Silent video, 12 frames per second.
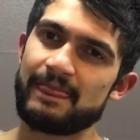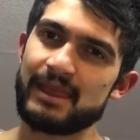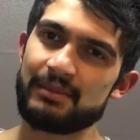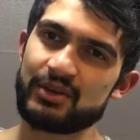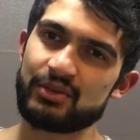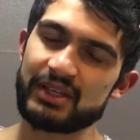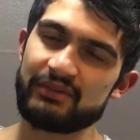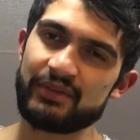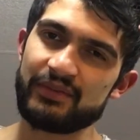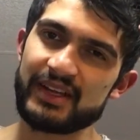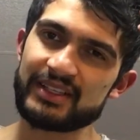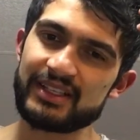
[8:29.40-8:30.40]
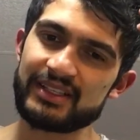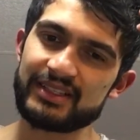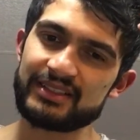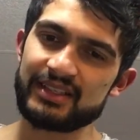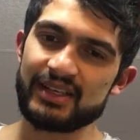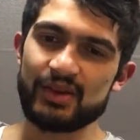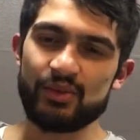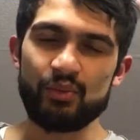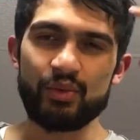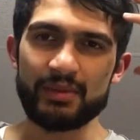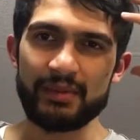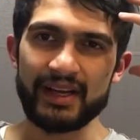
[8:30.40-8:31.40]
let me quickly reflect on this.
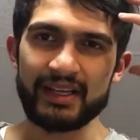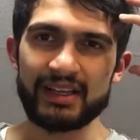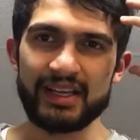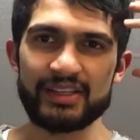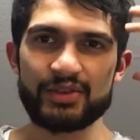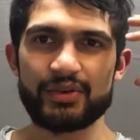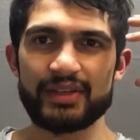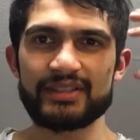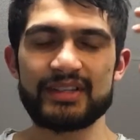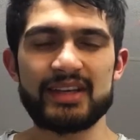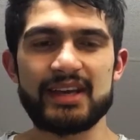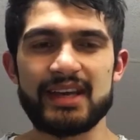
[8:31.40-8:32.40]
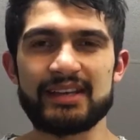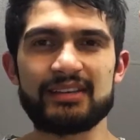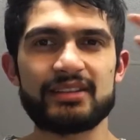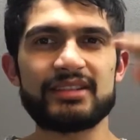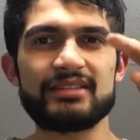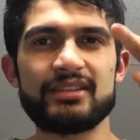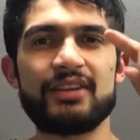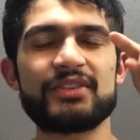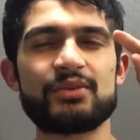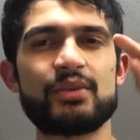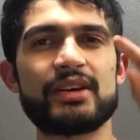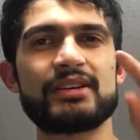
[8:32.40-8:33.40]
What am I inclined towards? And, and this is
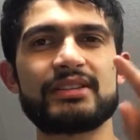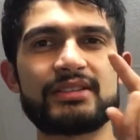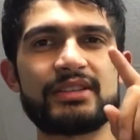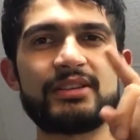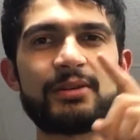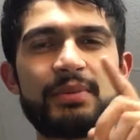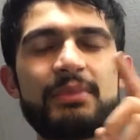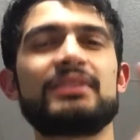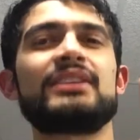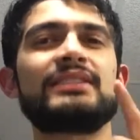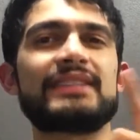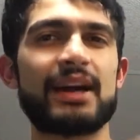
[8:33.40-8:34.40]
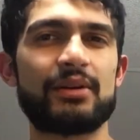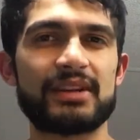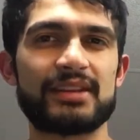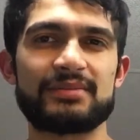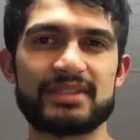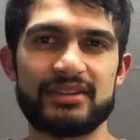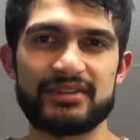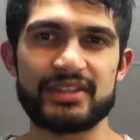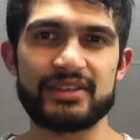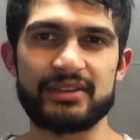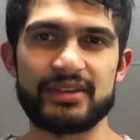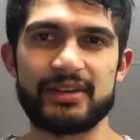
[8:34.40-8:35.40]
often where you know people start doubting themselves
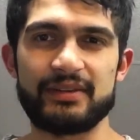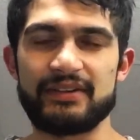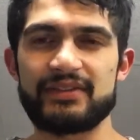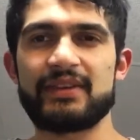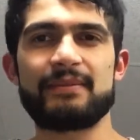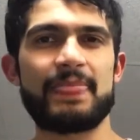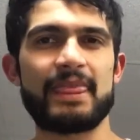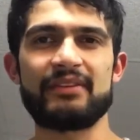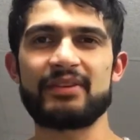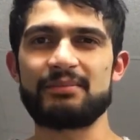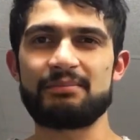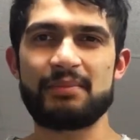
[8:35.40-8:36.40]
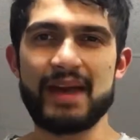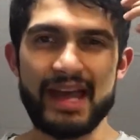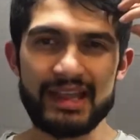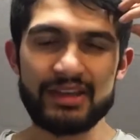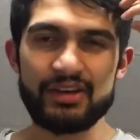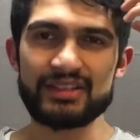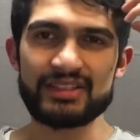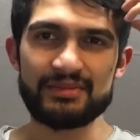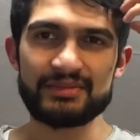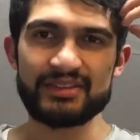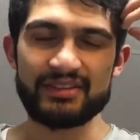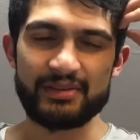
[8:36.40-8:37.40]
too. You know, if if a bad thought
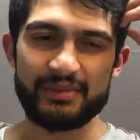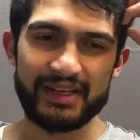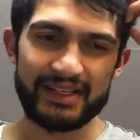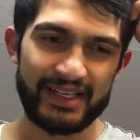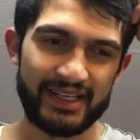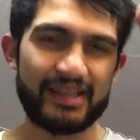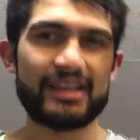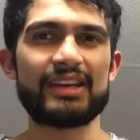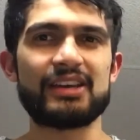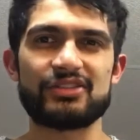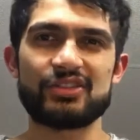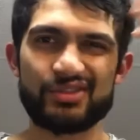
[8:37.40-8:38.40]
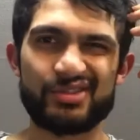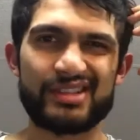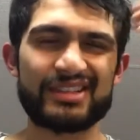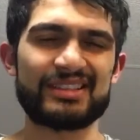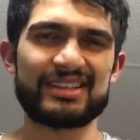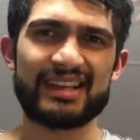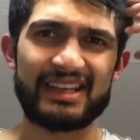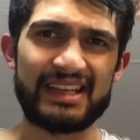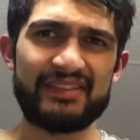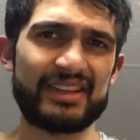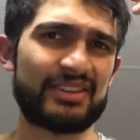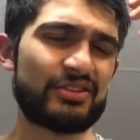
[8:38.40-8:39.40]
comes to their mind, like, hey, should go do this, and it's like an
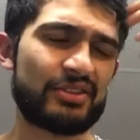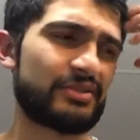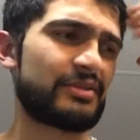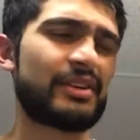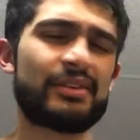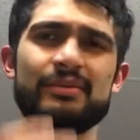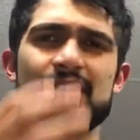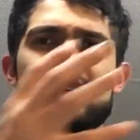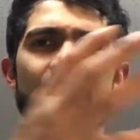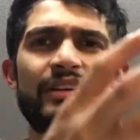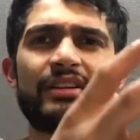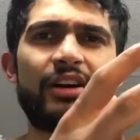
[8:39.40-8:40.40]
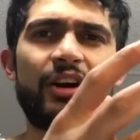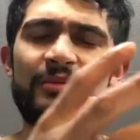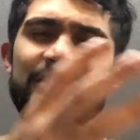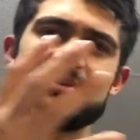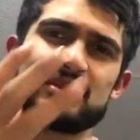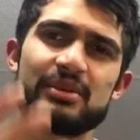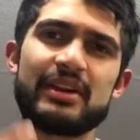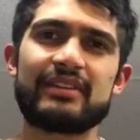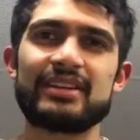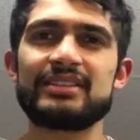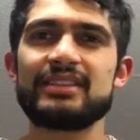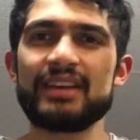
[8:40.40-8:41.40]
evil, like you you know, harm someone or whatever
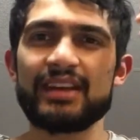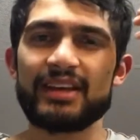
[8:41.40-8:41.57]
else,